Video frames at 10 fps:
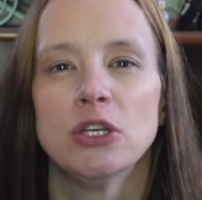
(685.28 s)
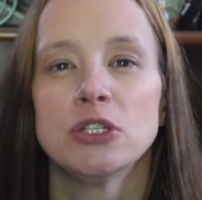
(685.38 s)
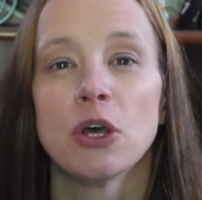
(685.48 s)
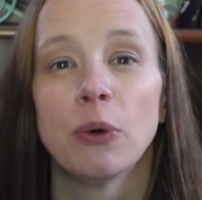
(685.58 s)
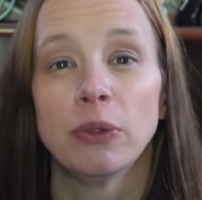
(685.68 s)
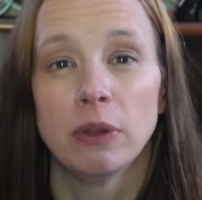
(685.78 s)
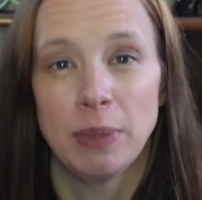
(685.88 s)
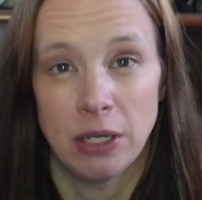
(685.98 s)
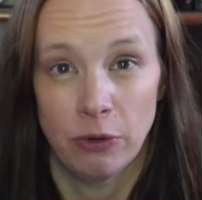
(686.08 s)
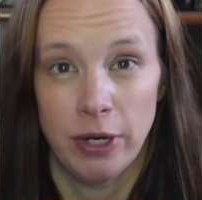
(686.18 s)
So the
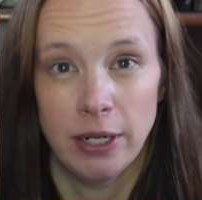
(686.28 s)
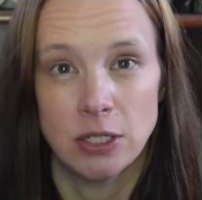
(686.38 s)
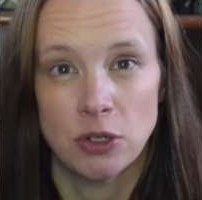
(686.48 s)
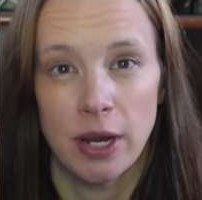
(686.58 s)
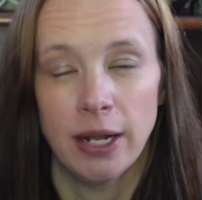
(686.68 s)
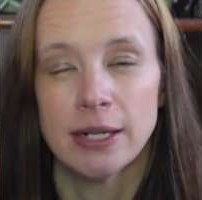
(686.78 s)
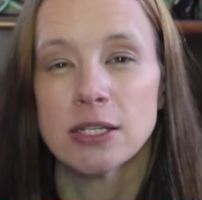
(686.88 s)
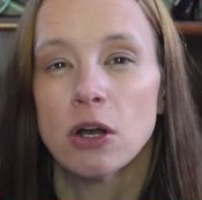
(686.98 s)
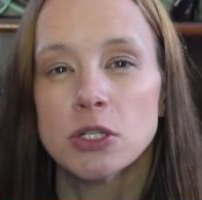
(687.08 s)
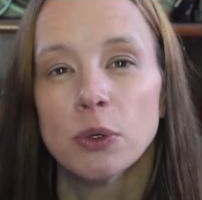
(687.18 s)
meet and greet is great. And it's
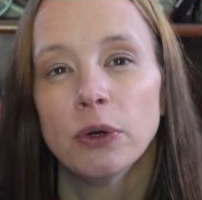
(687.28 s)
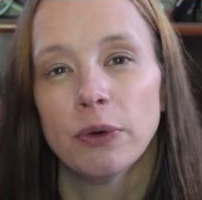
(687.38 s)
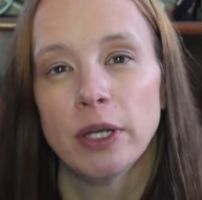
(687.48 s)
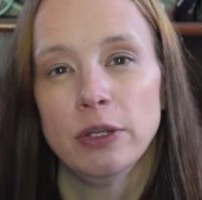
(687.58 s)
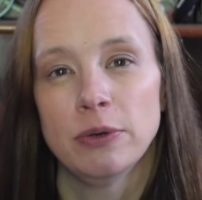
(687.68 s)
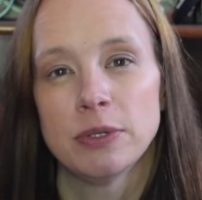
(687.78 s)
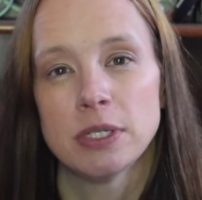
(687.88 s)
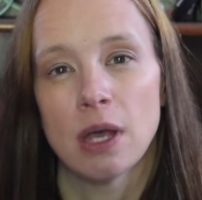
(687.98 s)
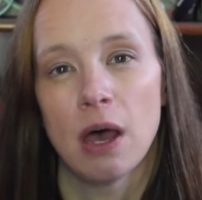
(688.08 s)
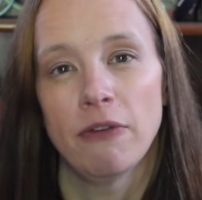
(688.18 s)
also a great
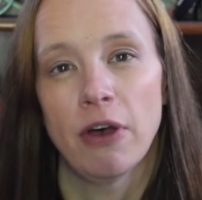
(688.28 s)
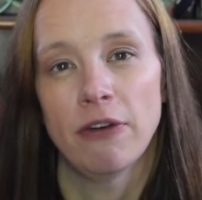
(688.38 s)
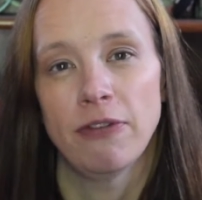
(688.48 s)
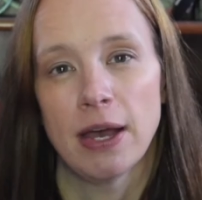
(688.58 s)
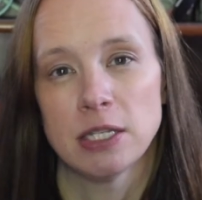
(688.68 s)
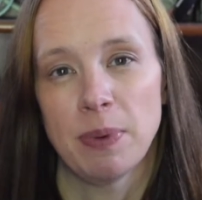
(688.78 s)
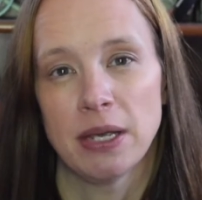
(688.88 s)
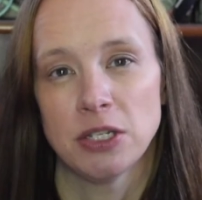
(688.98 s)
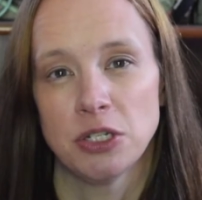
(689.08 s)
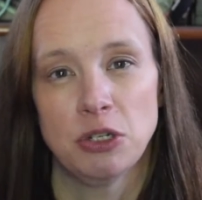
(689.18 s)
use of a
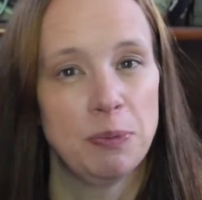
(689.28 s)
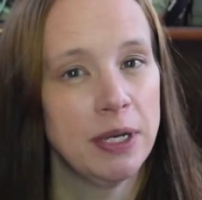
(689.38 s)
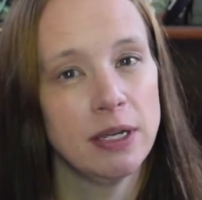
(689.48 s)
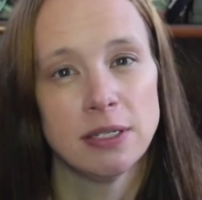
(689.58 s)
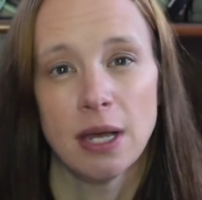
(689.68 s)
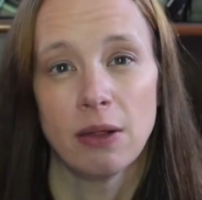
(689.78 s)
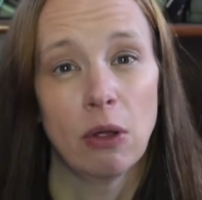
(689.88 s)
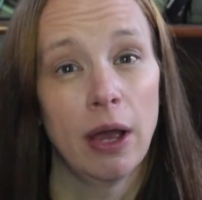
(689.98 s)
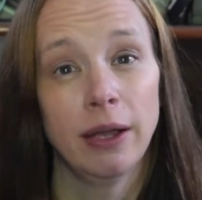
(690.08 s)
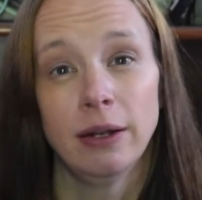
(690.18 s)
Fastpass too because that
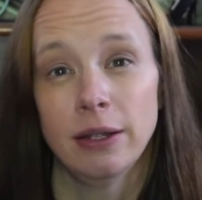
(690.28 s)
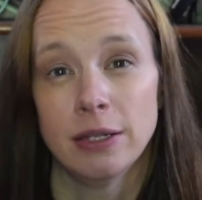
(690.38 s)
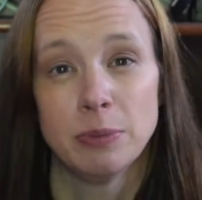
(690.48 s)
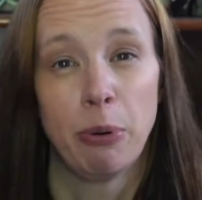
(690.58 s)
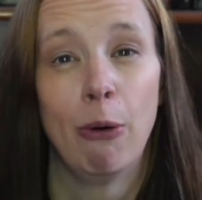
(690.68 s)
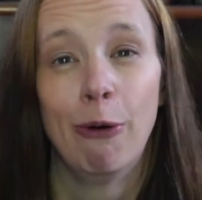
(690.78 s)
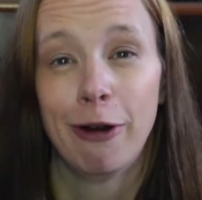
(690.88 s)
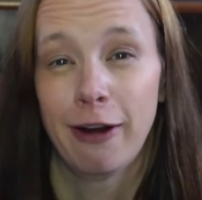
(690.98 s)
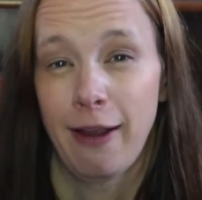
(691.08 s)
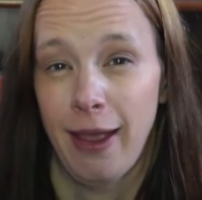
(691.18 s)
line is
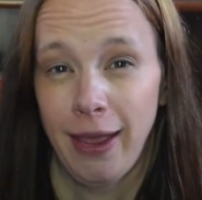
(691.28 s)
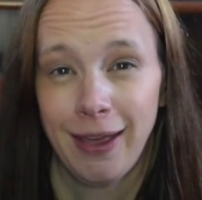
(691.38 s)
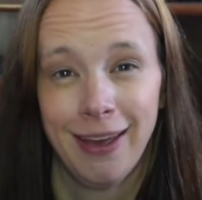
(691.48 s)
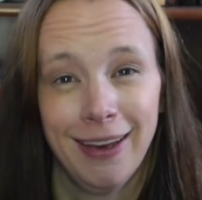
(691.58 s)
boring.